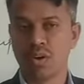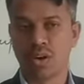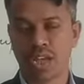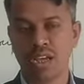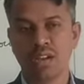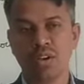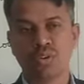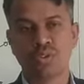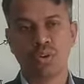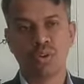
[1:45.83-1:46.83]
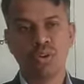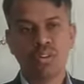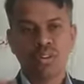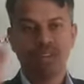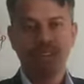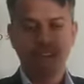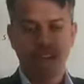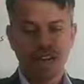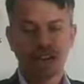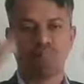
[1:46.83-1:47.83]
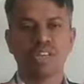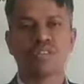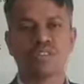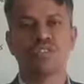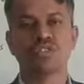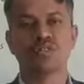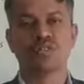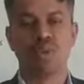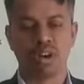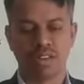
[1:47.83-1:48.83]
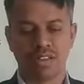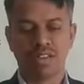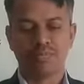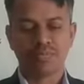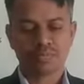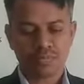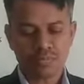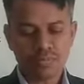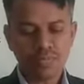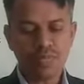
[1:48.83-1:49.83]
Okay, so these are the basis for the,